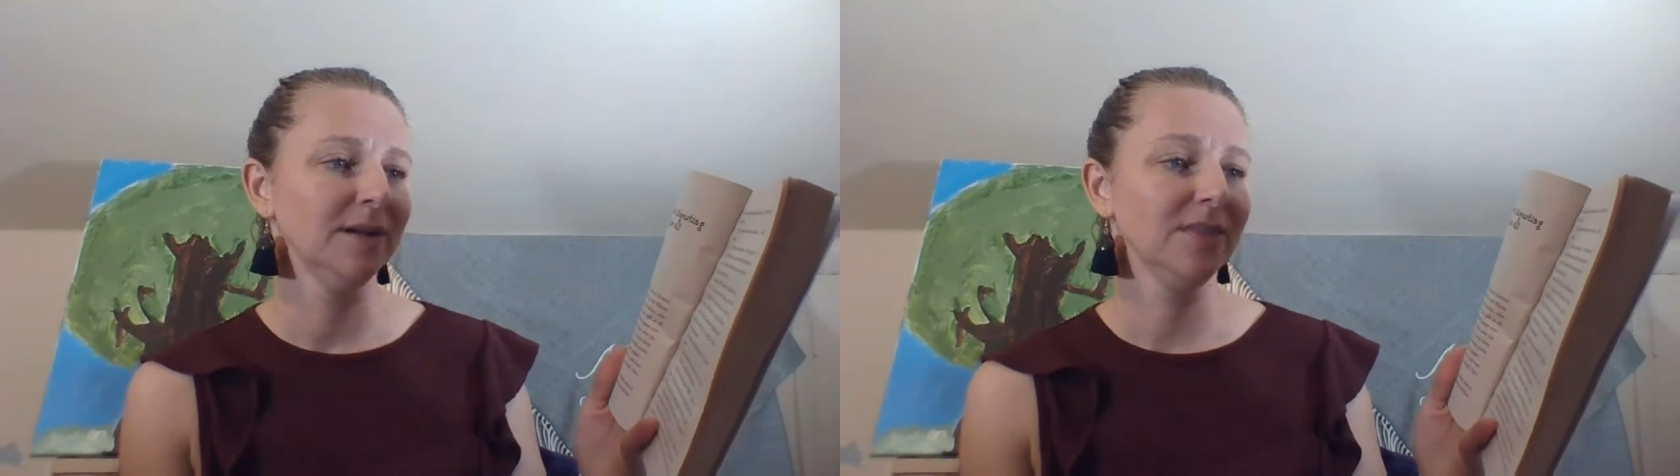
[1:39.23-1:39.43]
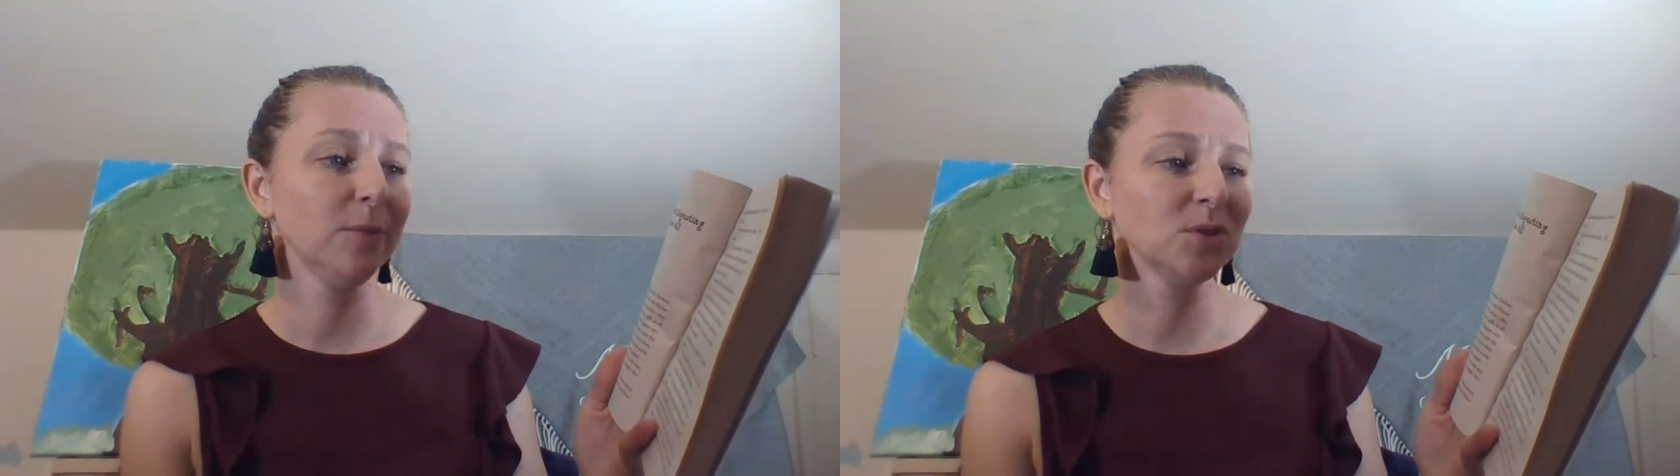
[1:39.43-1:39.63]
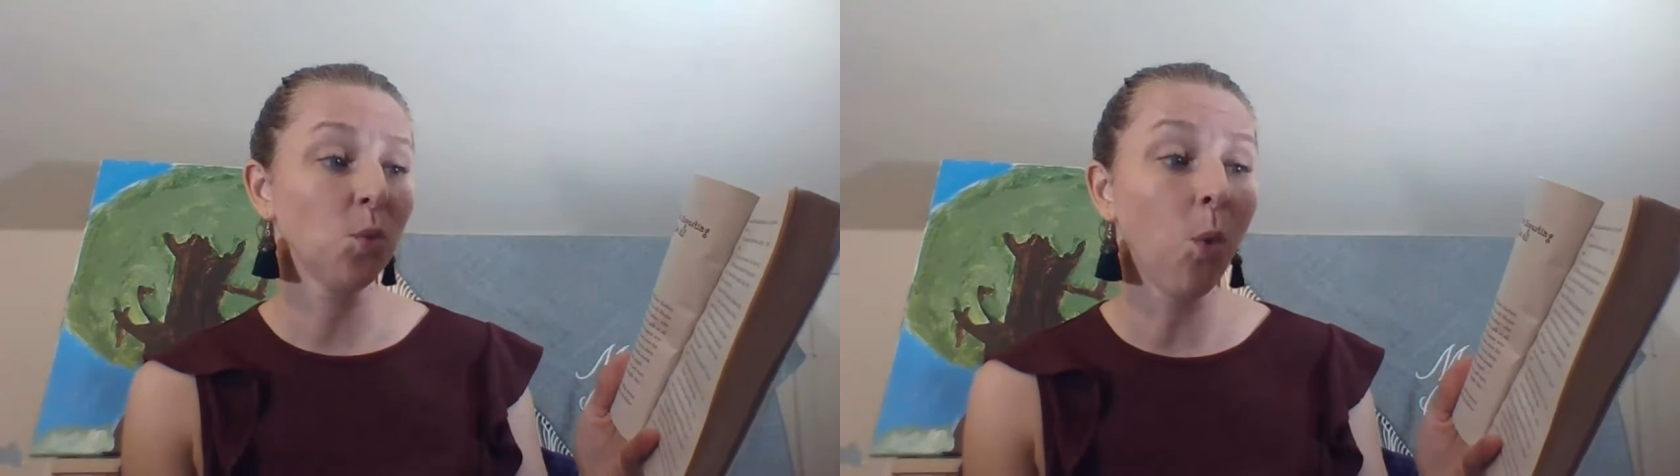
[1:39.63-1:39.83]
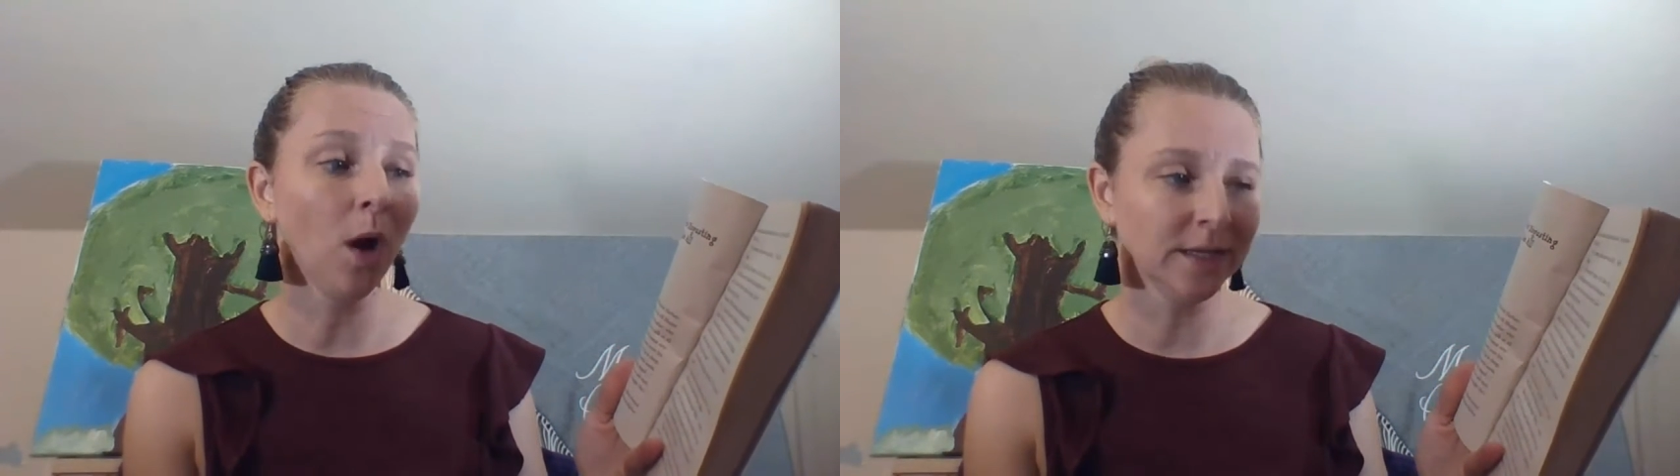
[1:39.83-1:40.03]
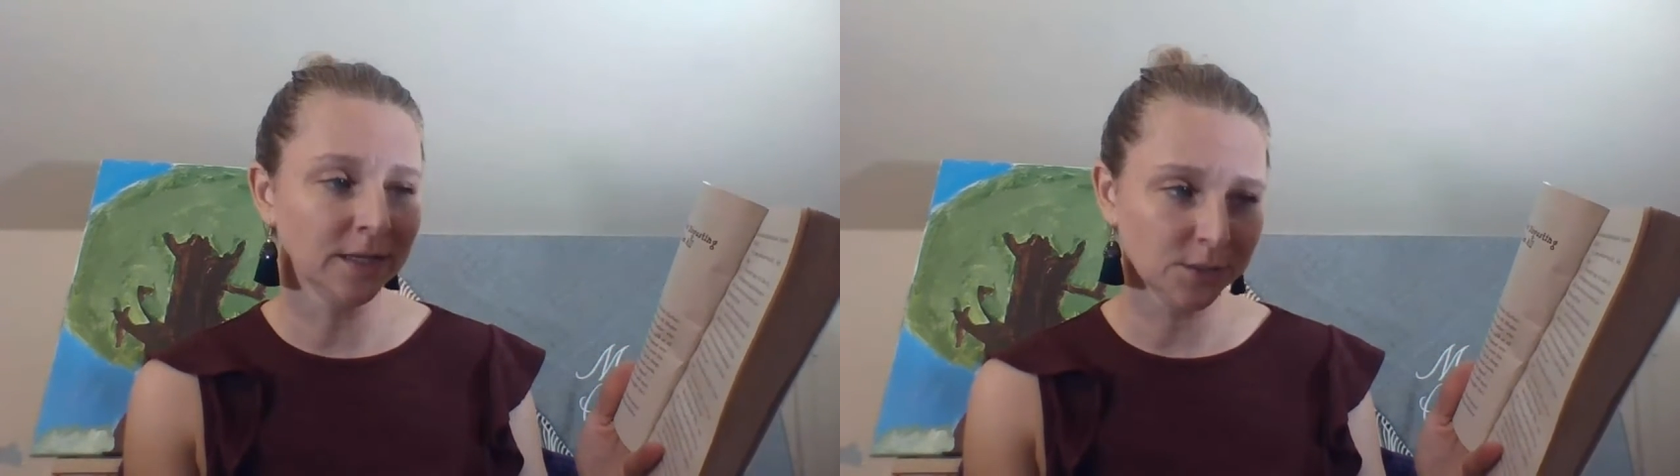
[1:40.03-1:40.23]
There was
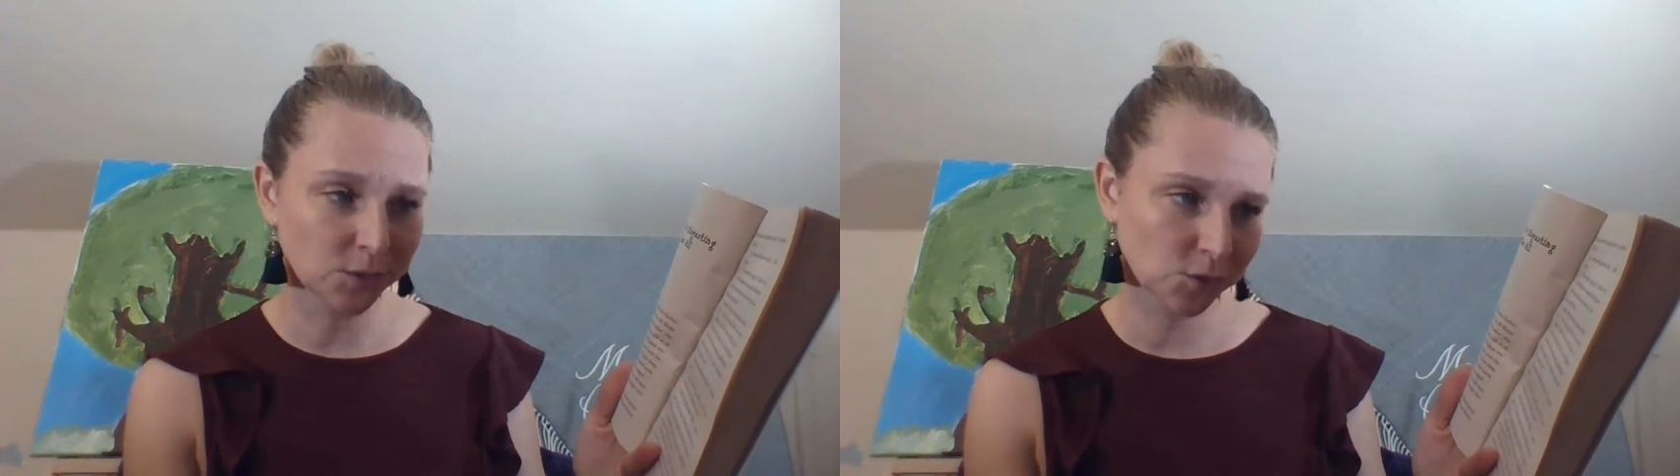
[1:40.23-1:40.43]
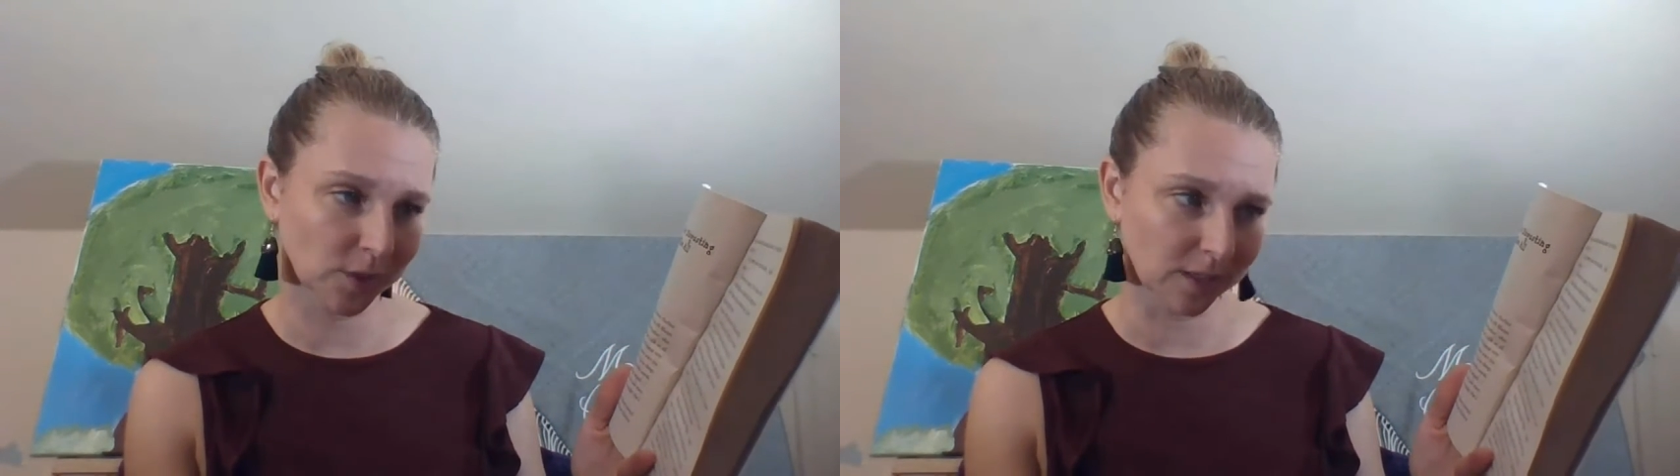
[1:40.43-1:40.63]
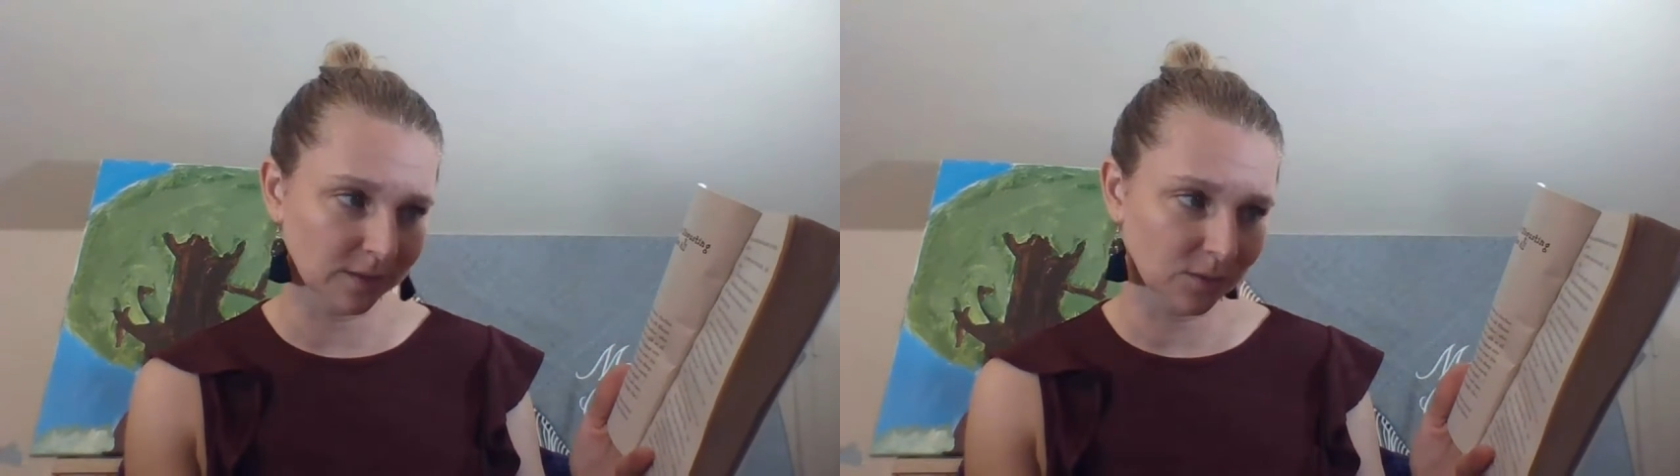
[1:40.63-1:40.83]
one street